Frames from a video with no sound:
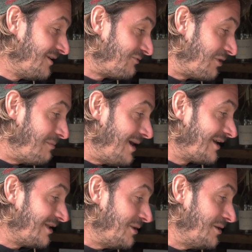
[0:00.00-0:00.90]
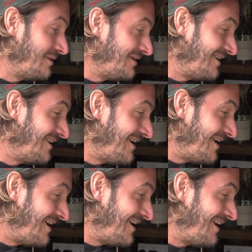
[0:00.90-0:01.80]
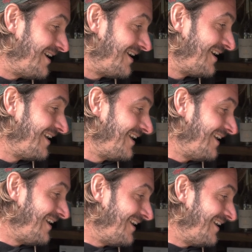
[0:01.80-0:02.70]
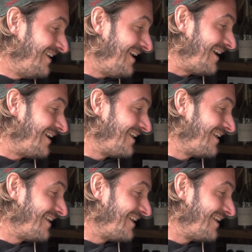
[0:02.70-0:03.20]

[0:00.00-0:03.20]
right back at the moment, and uh, yeah,